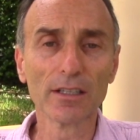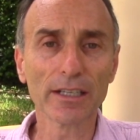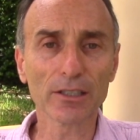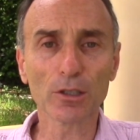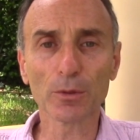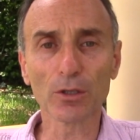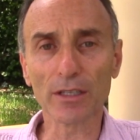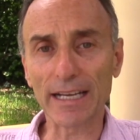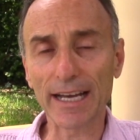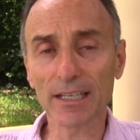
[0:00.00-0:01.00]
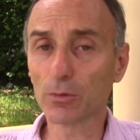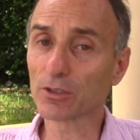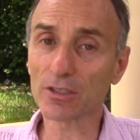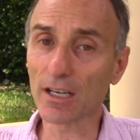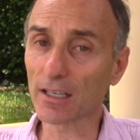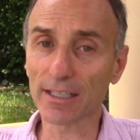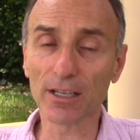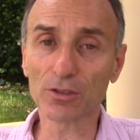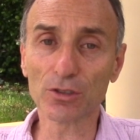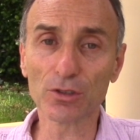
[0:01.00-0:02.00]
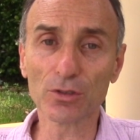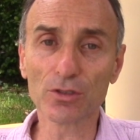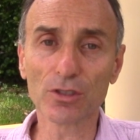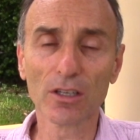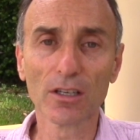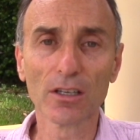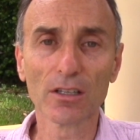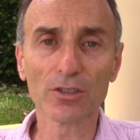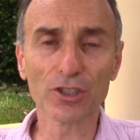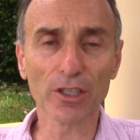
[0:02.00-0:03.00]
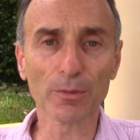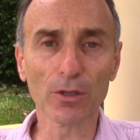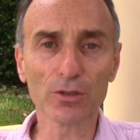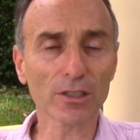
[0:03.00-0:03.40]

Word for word: it could be organic, which is not allowed to use GMOs.